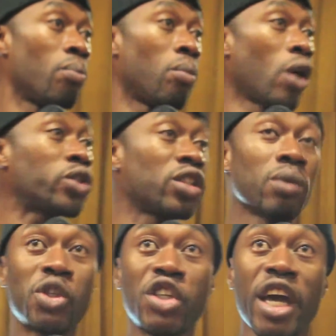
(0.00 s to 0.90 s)
most of
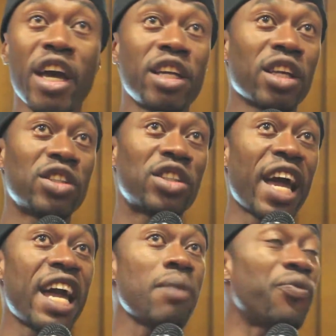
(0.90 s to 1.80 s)
them shared the
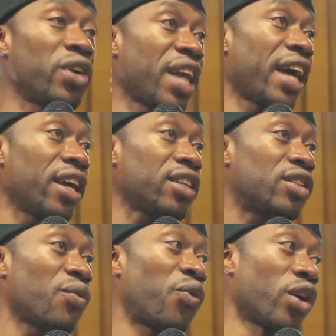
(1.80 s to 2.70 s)
same
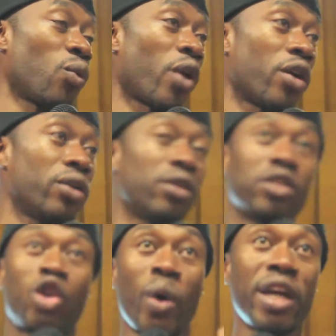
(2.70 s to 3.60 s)
phonetics for the
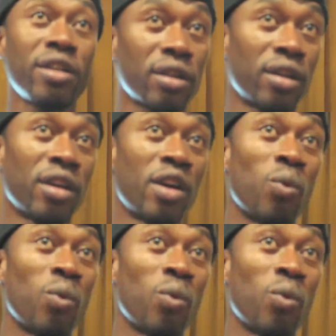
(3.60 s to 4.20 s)
word twin,